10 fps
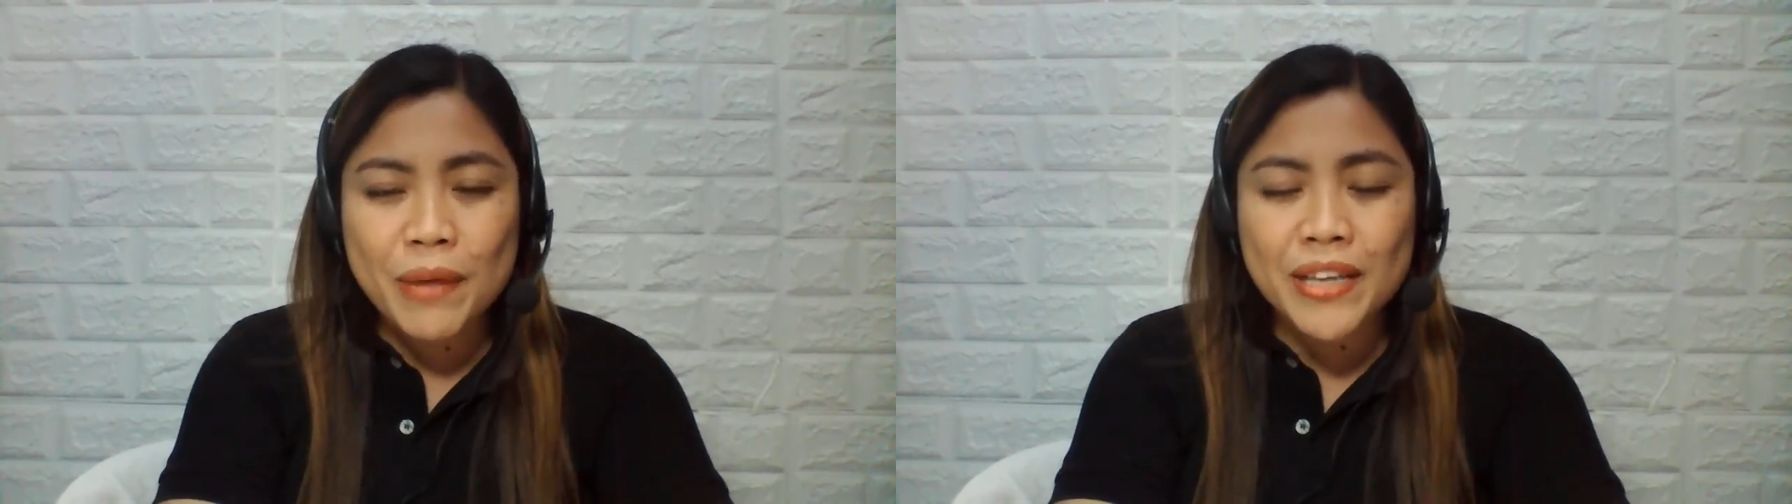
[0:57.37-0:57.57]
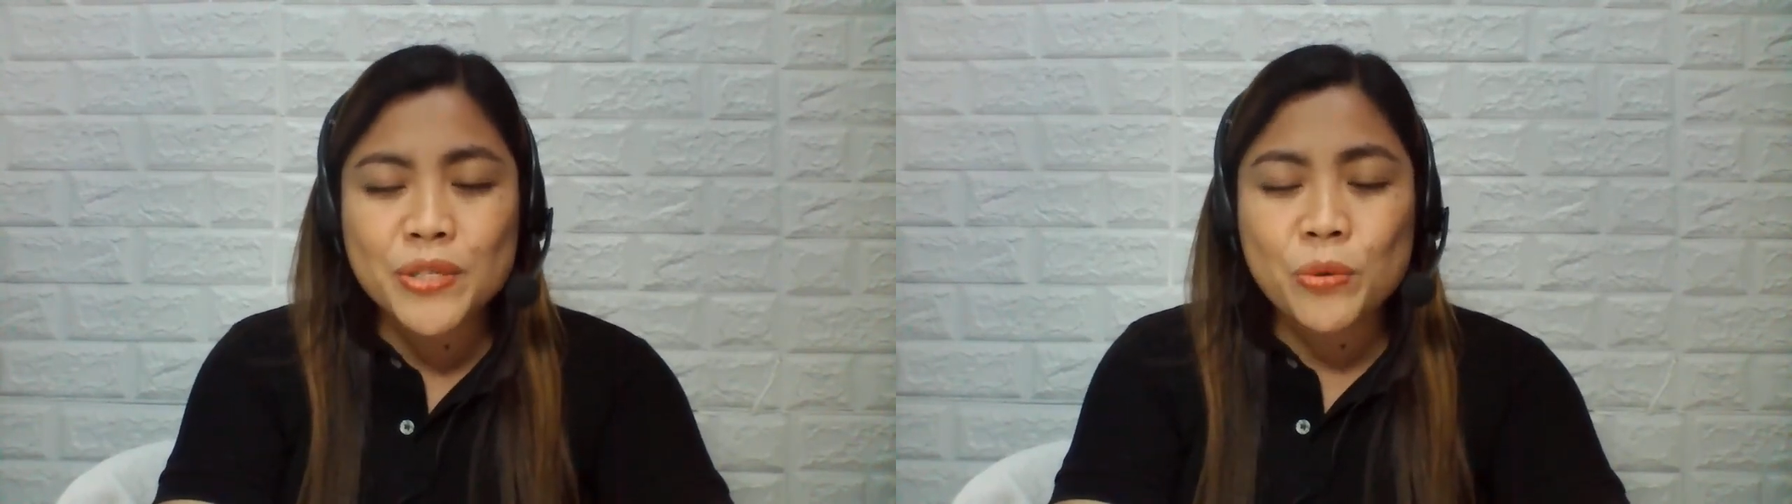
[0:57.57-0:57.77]

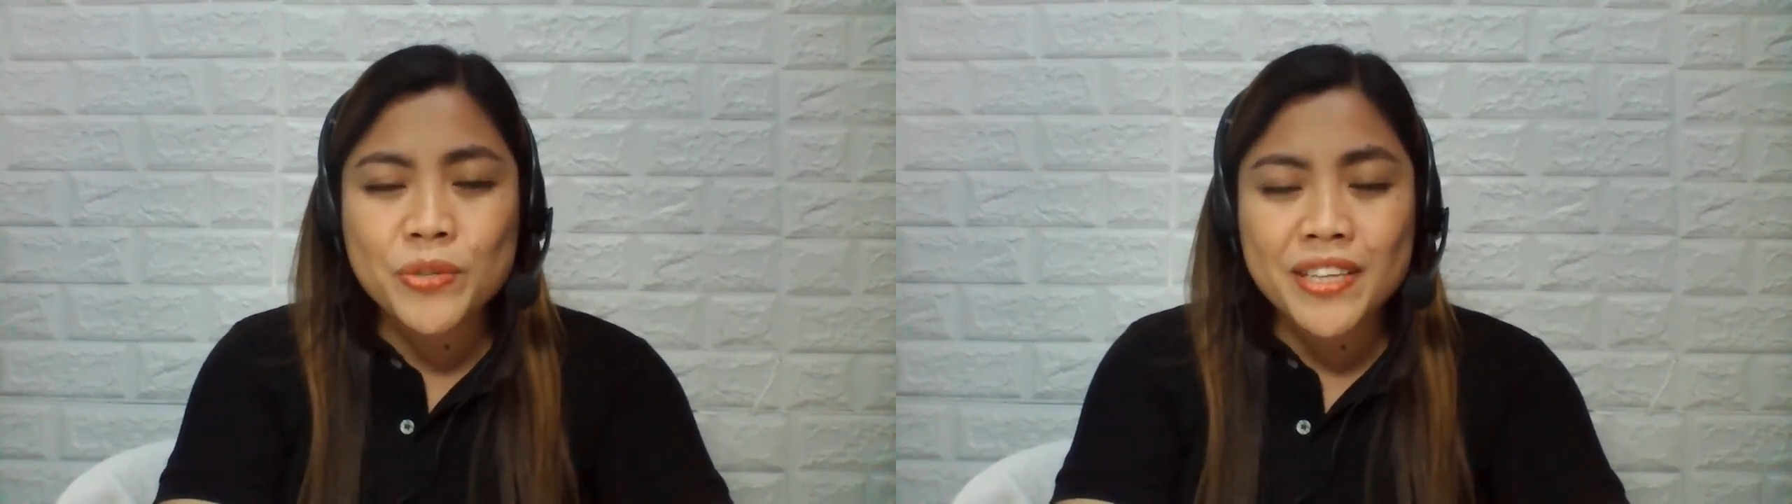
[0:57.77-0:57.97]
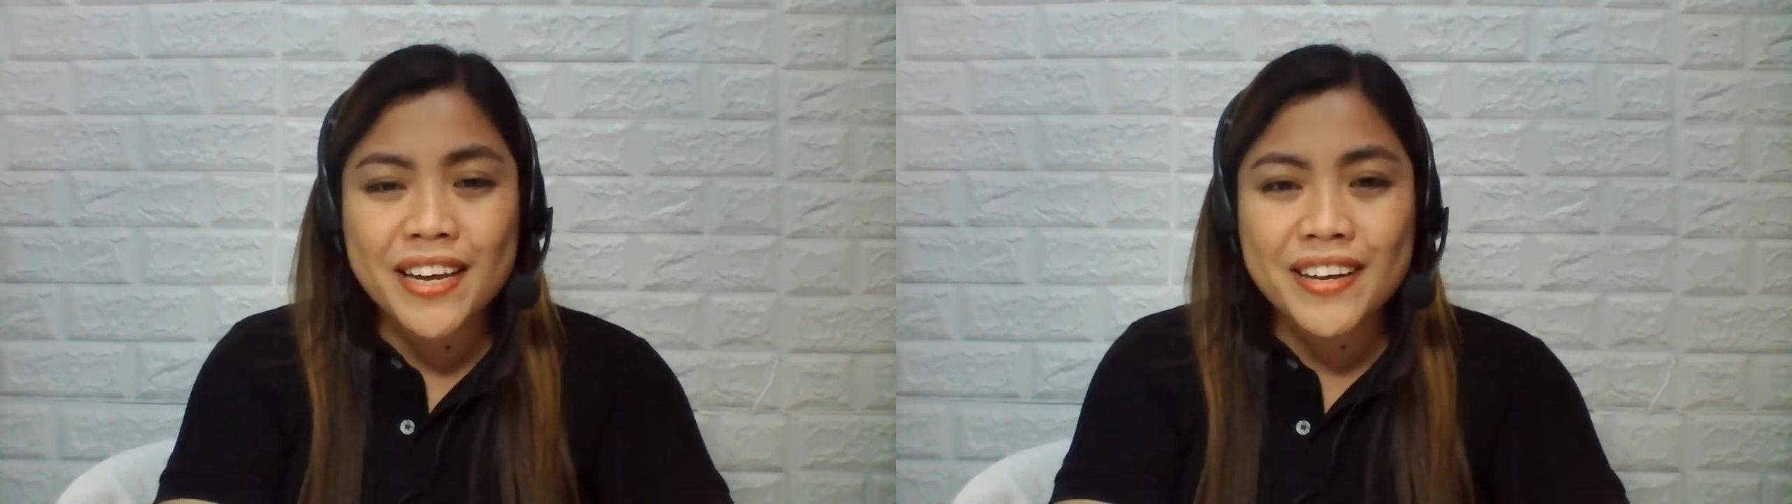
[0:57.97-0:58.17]
my
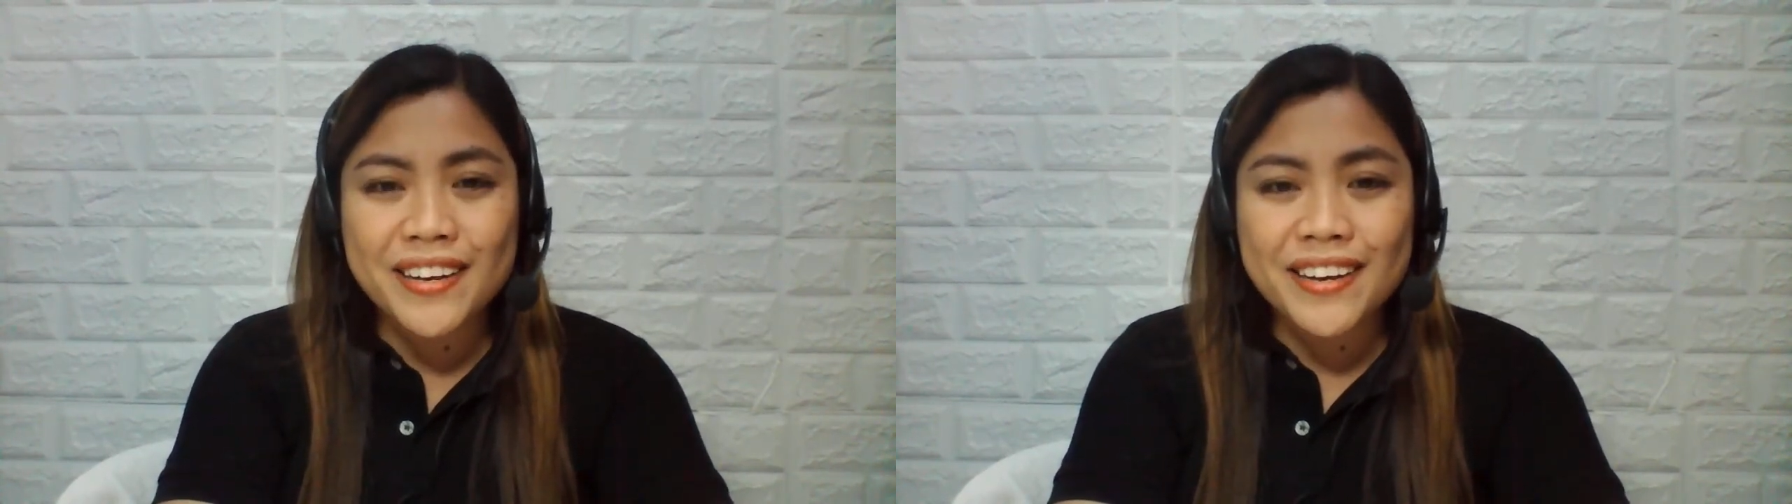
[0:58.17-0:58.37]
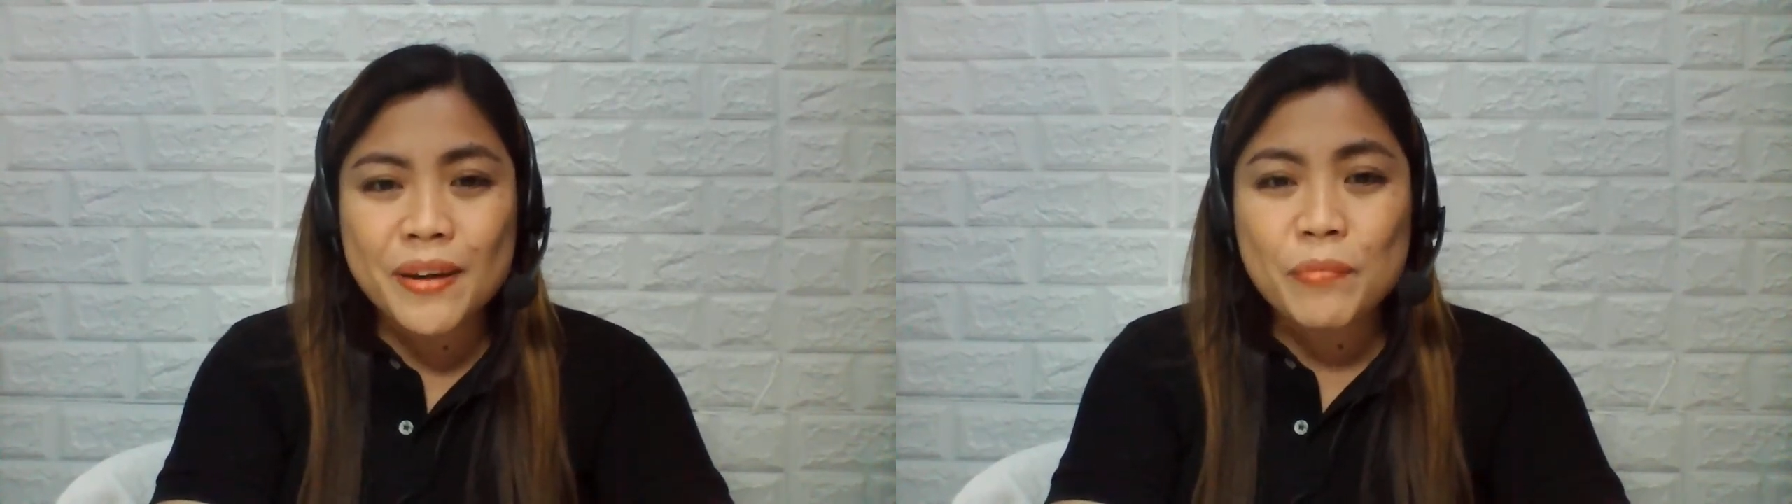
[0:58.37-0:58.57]
chosen